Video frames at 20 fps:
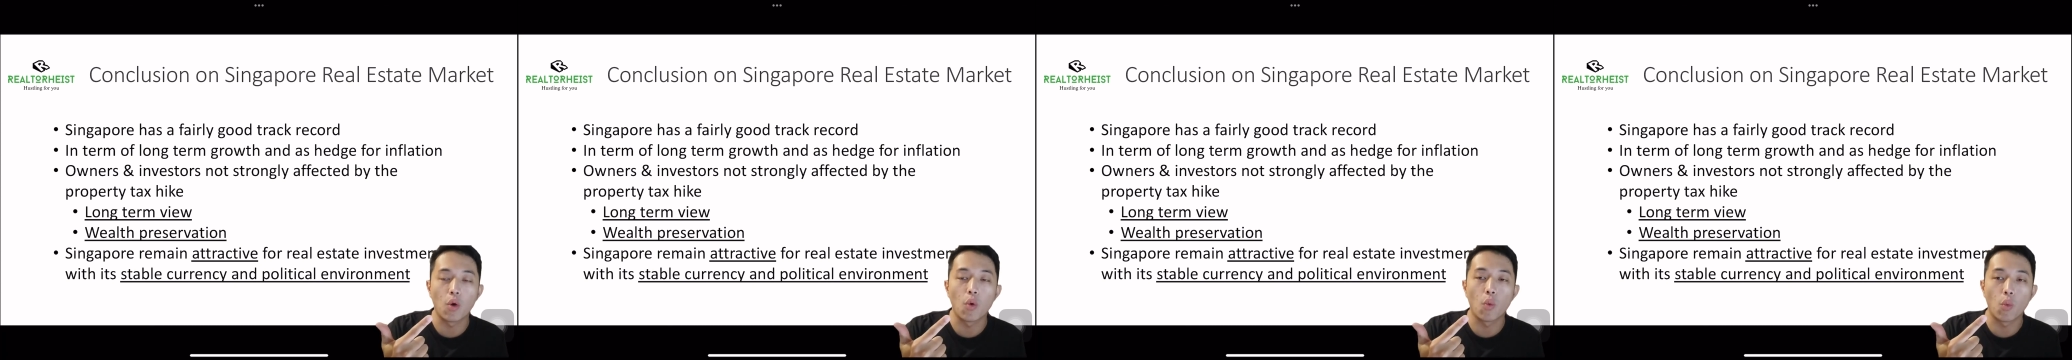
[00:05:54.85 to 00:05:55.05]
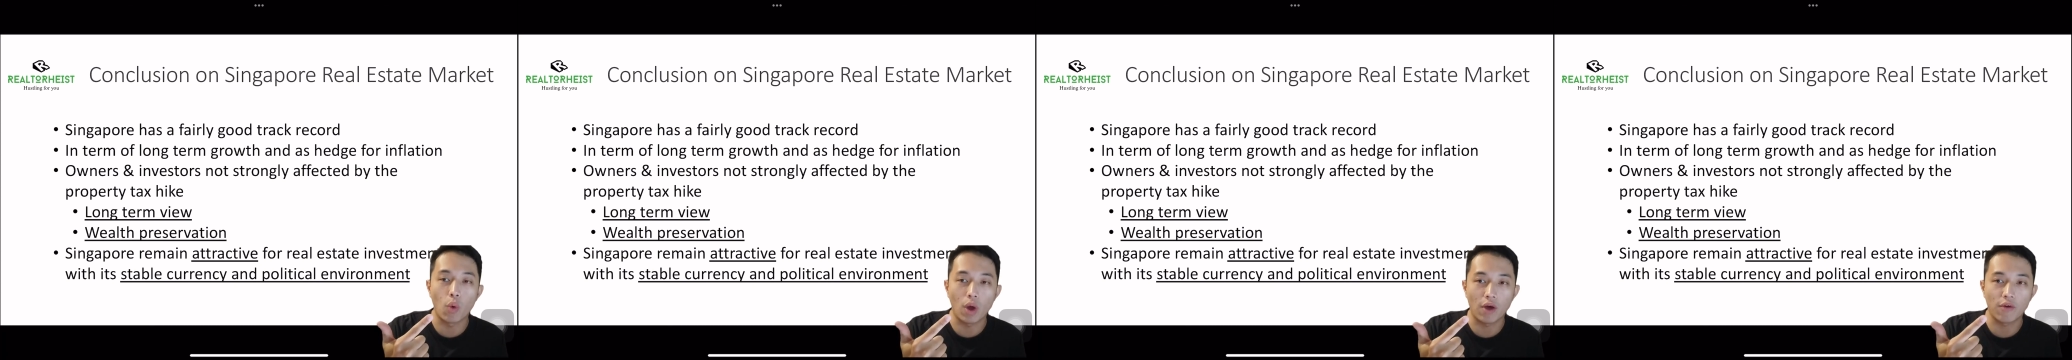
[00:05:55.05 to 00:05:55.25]

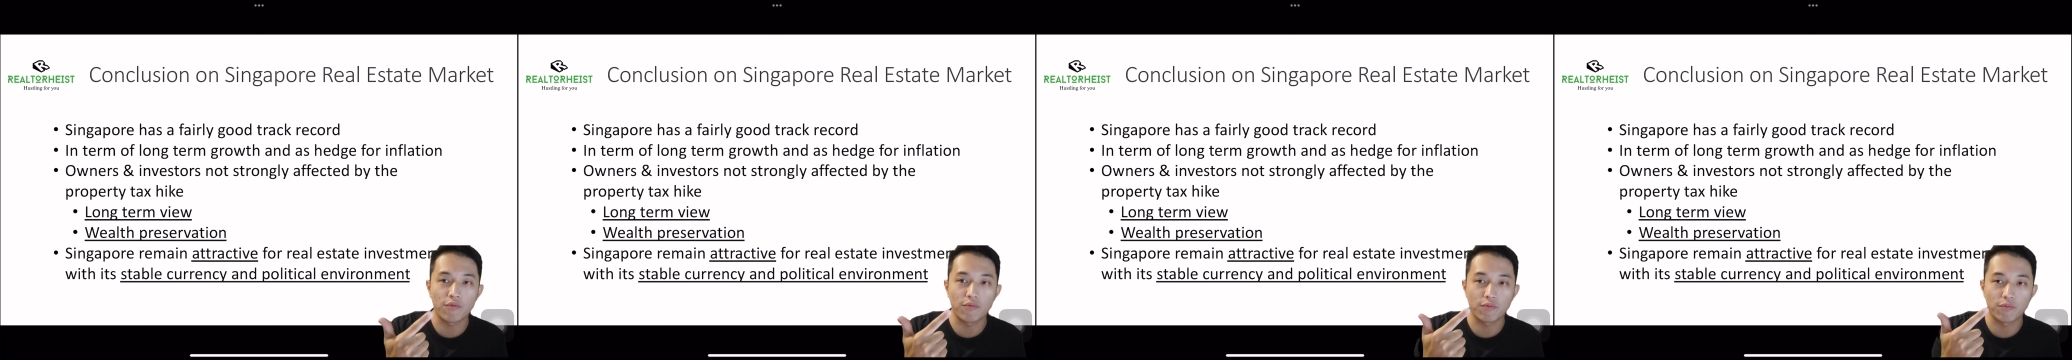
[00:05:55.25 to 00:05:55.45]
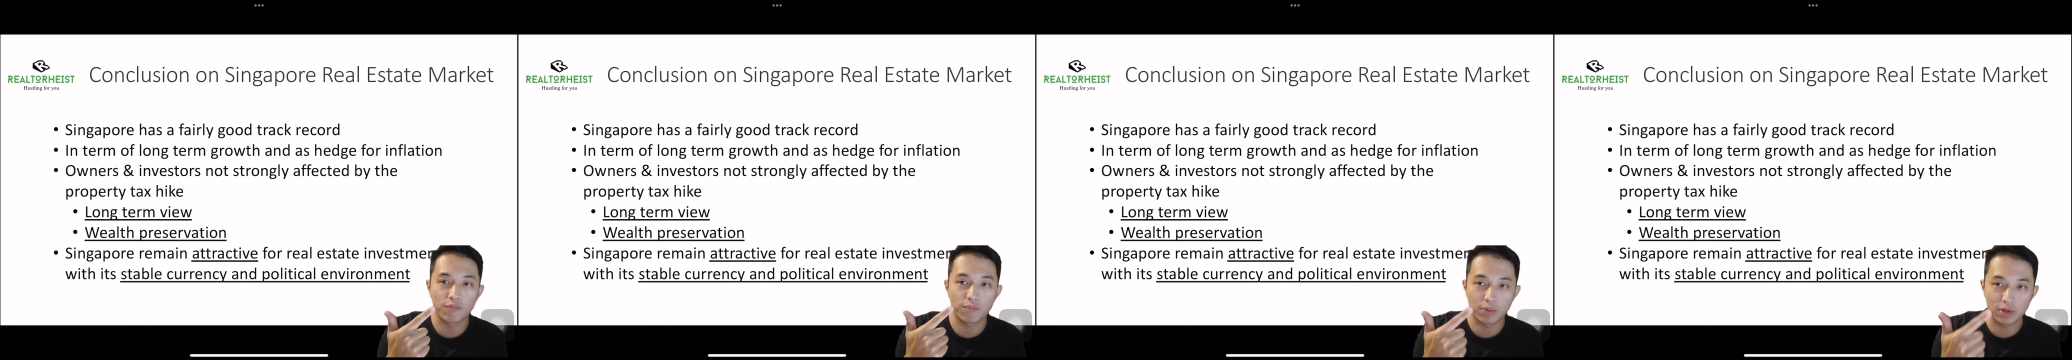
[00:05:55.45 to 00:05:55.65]

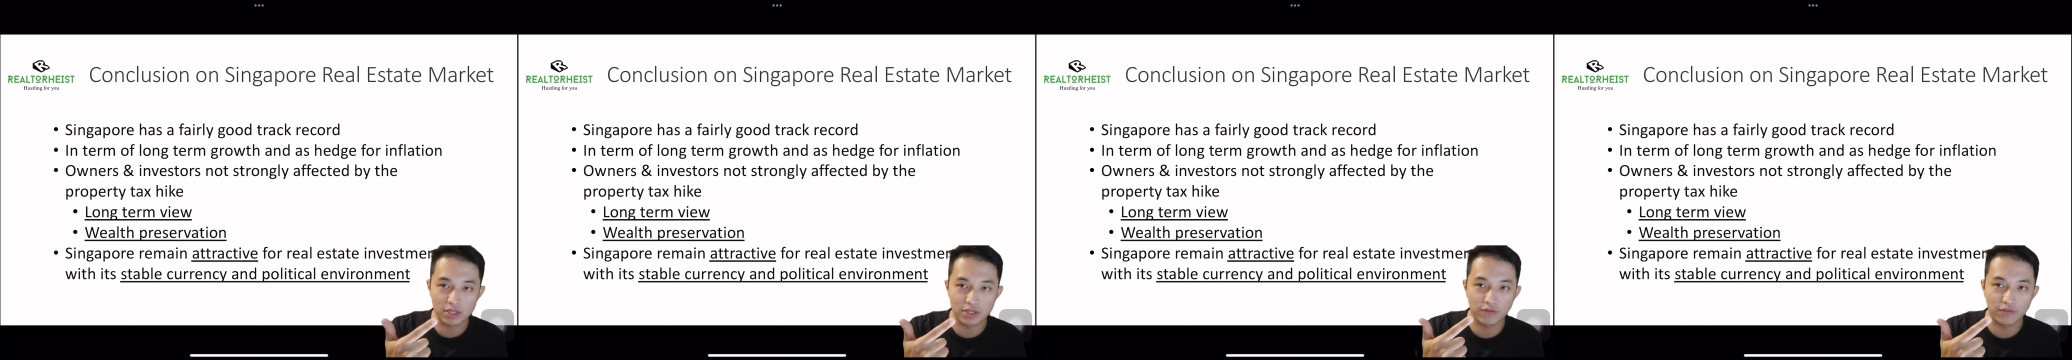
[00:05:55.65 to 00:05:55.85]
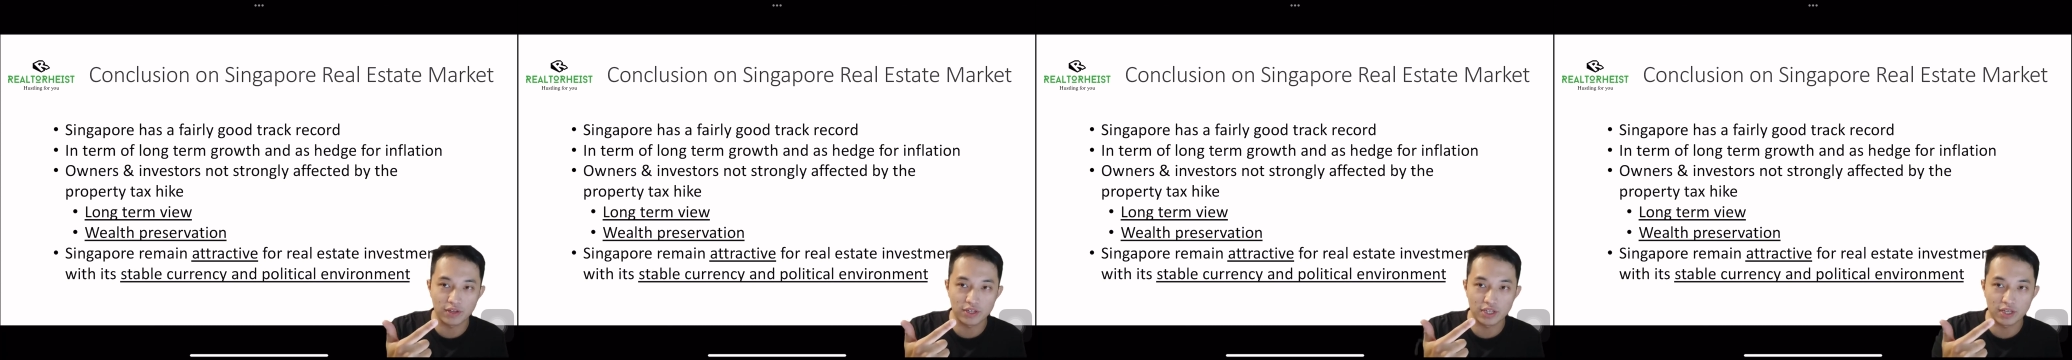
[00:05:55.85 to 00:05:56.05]
wealth
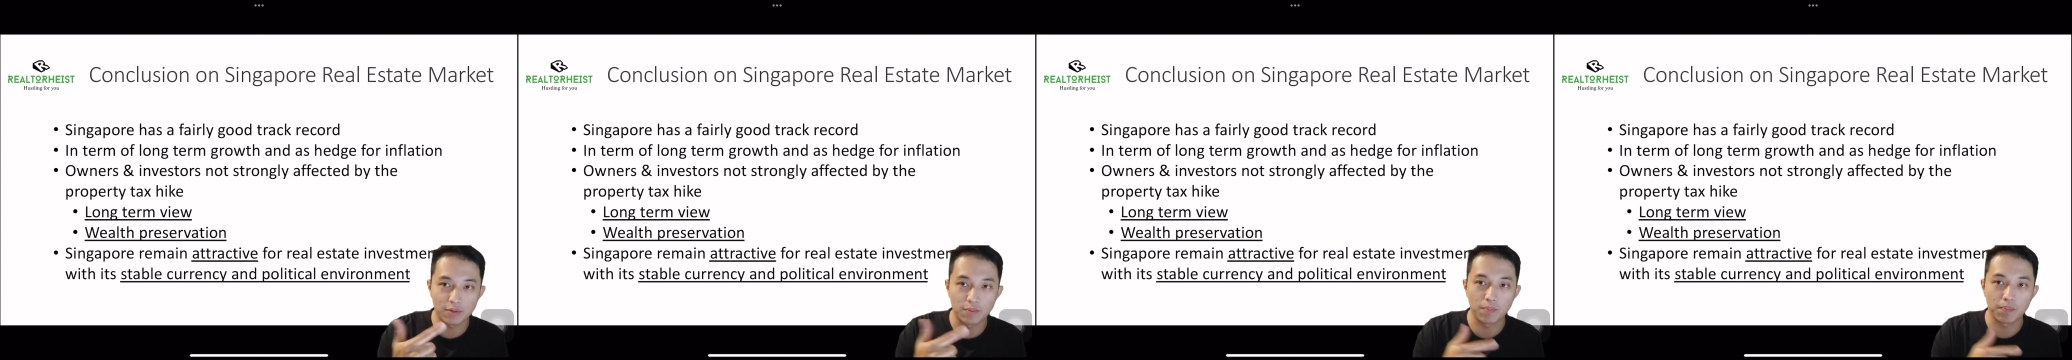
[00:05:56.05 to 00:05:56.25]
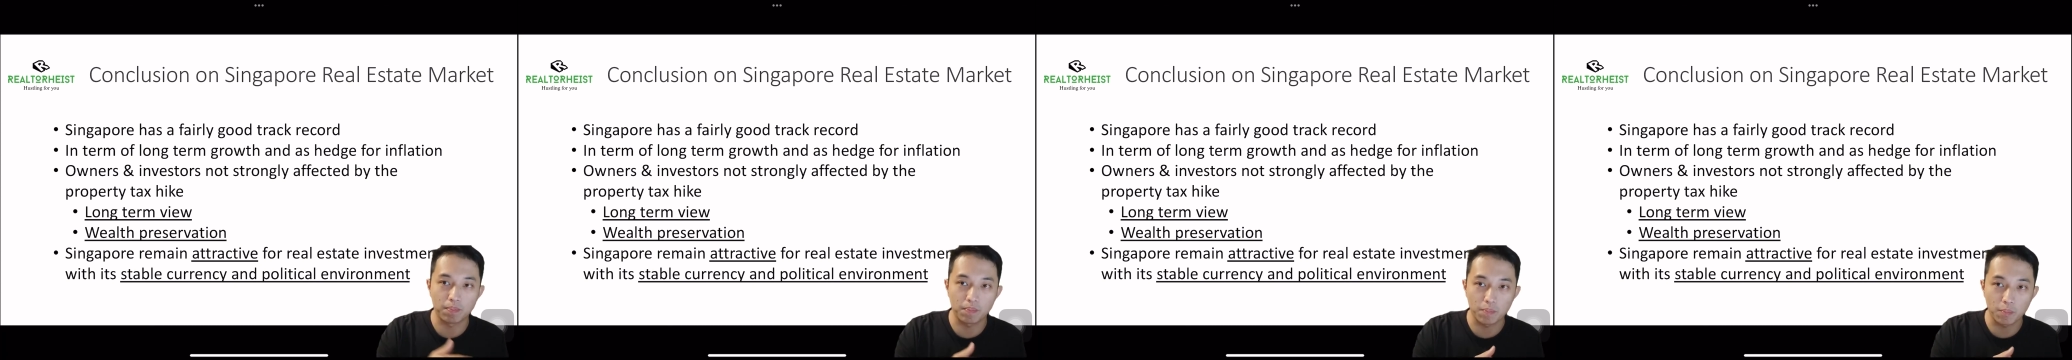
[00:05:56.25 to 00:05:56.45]
preservation